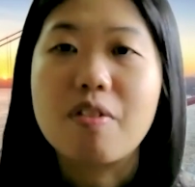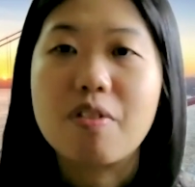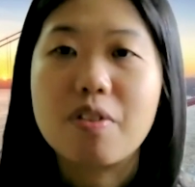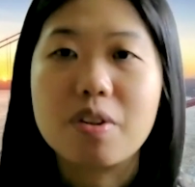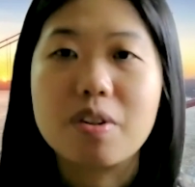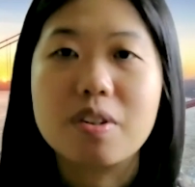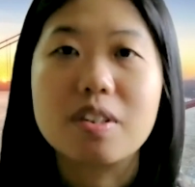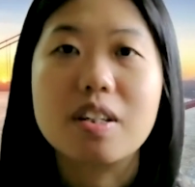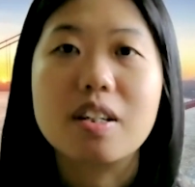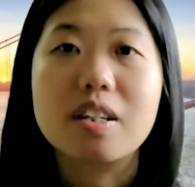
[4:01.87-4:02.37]

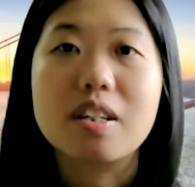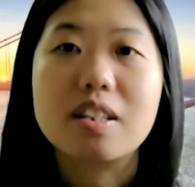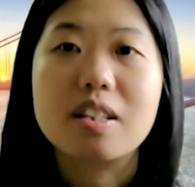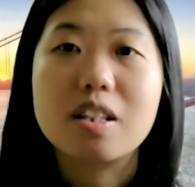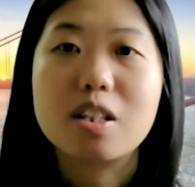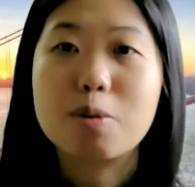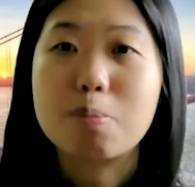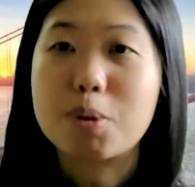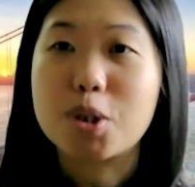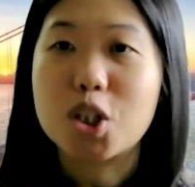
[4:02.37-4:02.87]
Third,
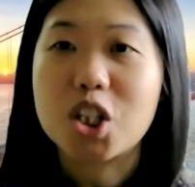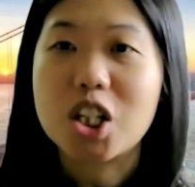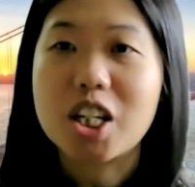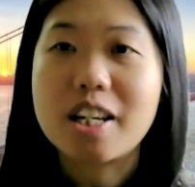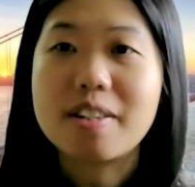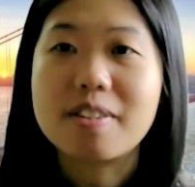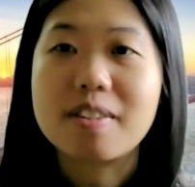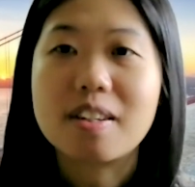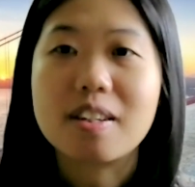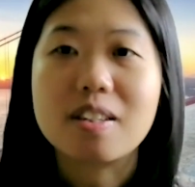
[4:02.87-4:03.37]
this
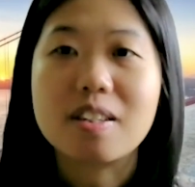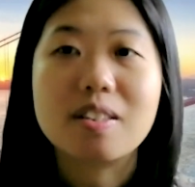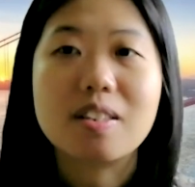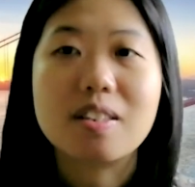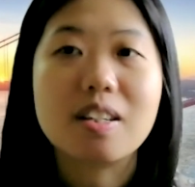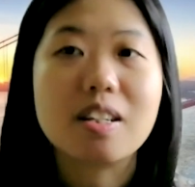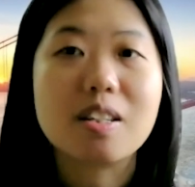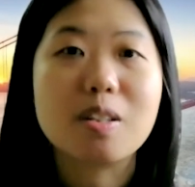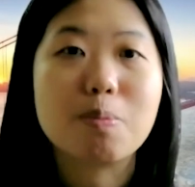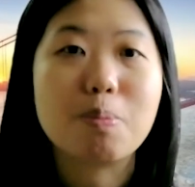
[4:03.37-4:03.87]
purchasing is
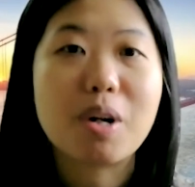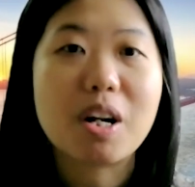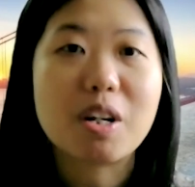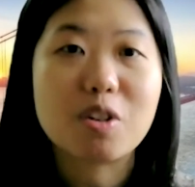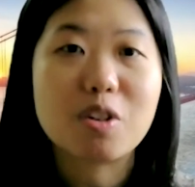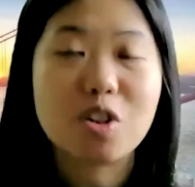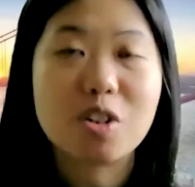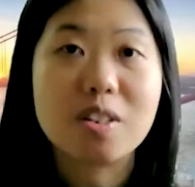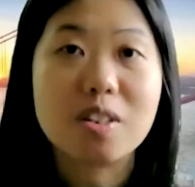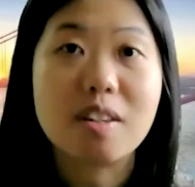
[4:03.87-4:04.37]
the
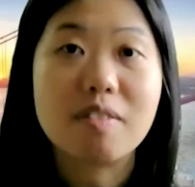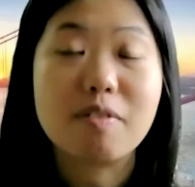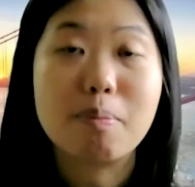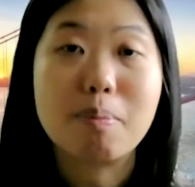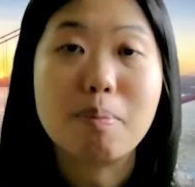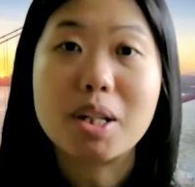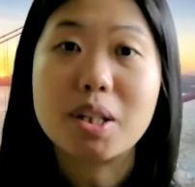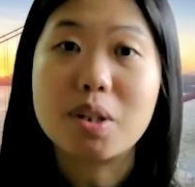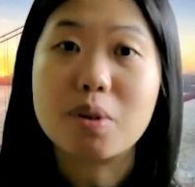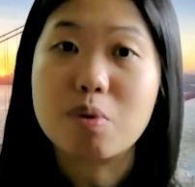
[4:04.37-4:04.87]
expressions of
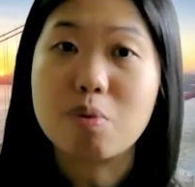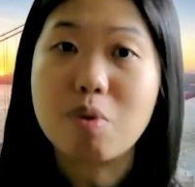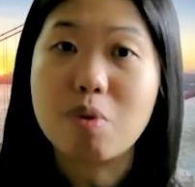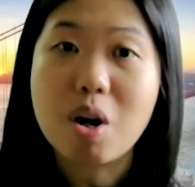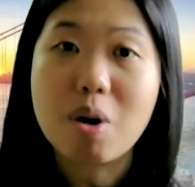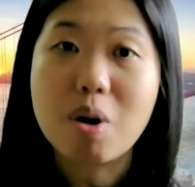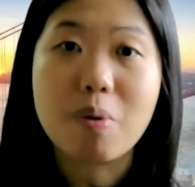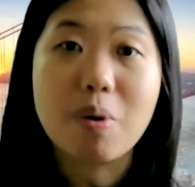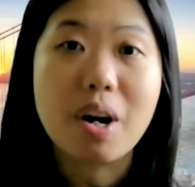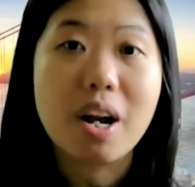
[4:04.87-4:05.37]
mother's
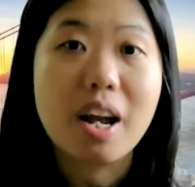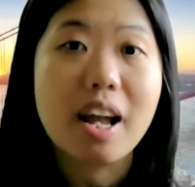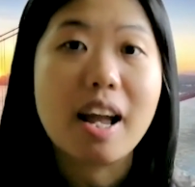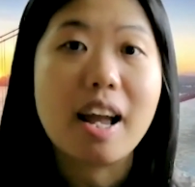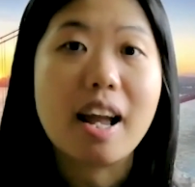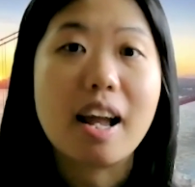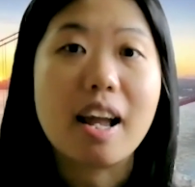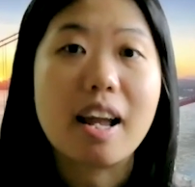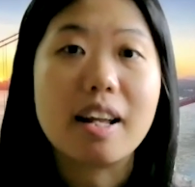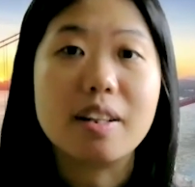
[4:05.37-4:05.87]
role
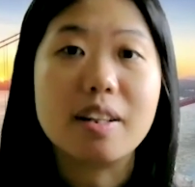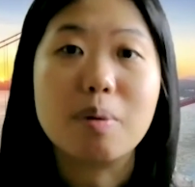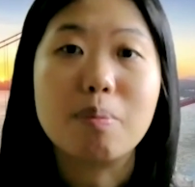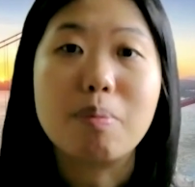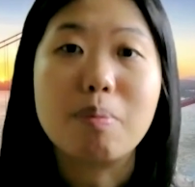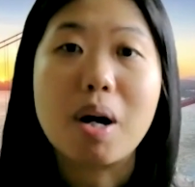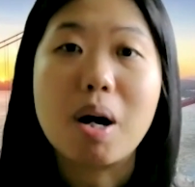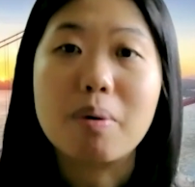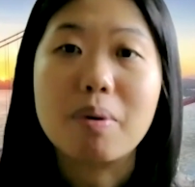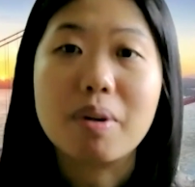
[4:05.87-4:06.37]
in the
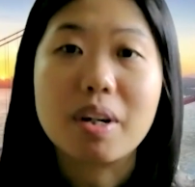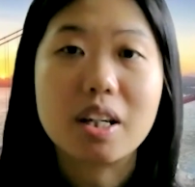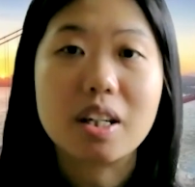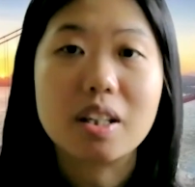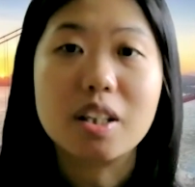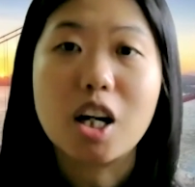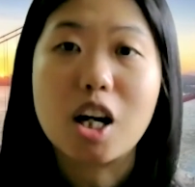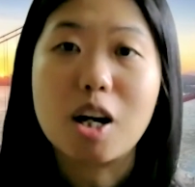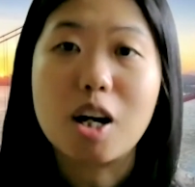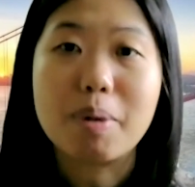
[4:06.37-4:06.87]
moral
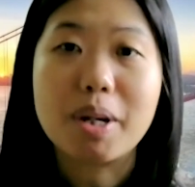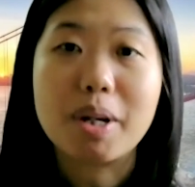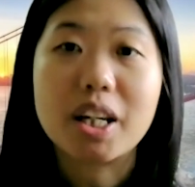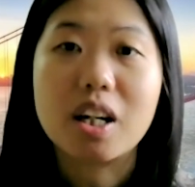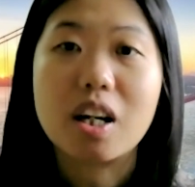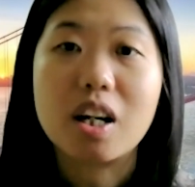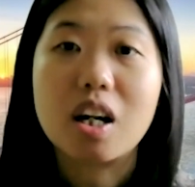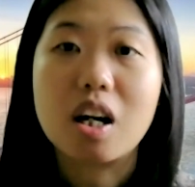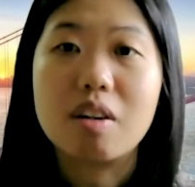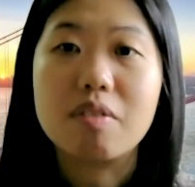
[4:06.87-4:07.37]

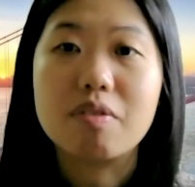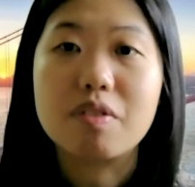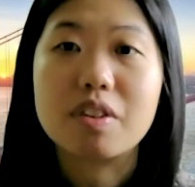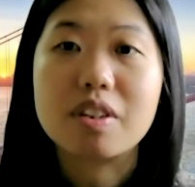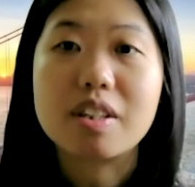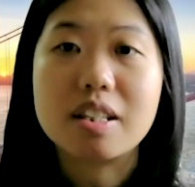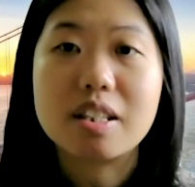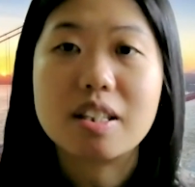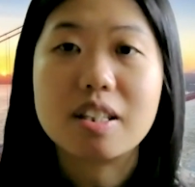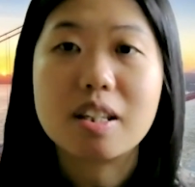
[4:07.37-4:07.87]
economic of
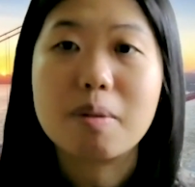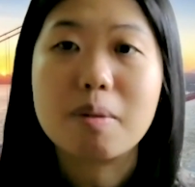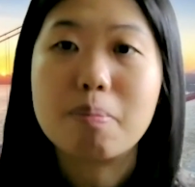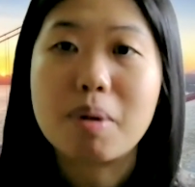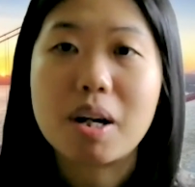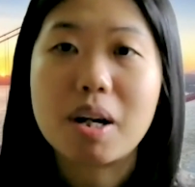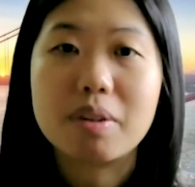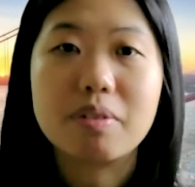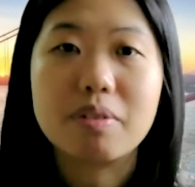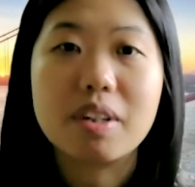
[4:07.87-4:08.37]
concern
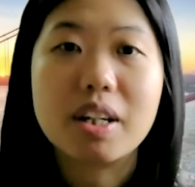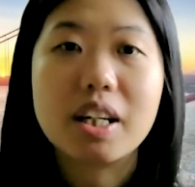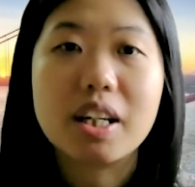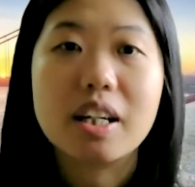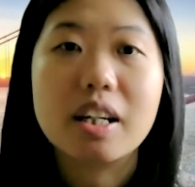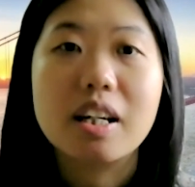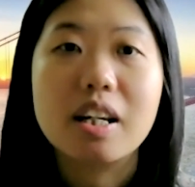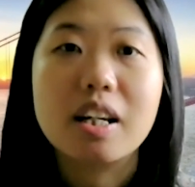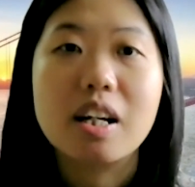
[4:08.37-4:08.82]
mothering.